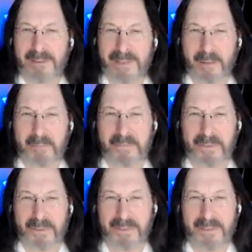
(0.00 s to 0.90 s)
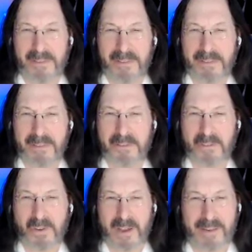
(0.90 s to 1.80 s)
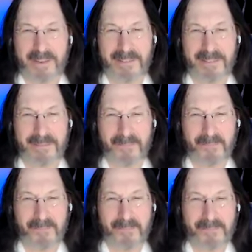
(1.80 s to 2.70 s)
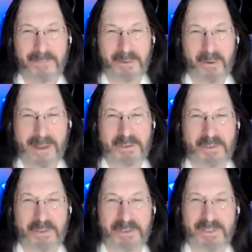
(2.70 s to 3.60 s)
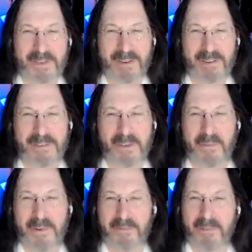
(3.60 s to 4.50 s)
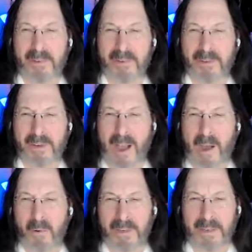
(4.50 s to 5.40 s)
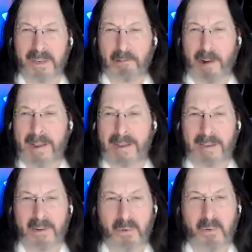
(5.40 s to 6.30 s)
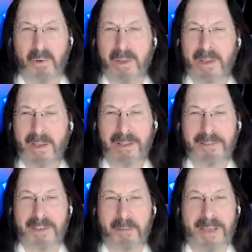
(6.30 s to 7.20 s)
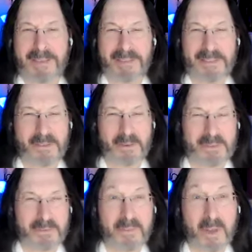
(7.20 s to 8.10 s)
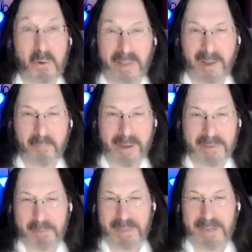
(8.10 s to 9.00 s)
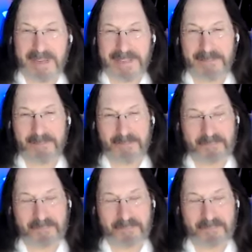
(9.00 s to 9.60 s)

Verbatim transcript: contemptful, contrite, courageous, conservative, cowardly, cranky, cruel, it's an amazing source of noting possibilities.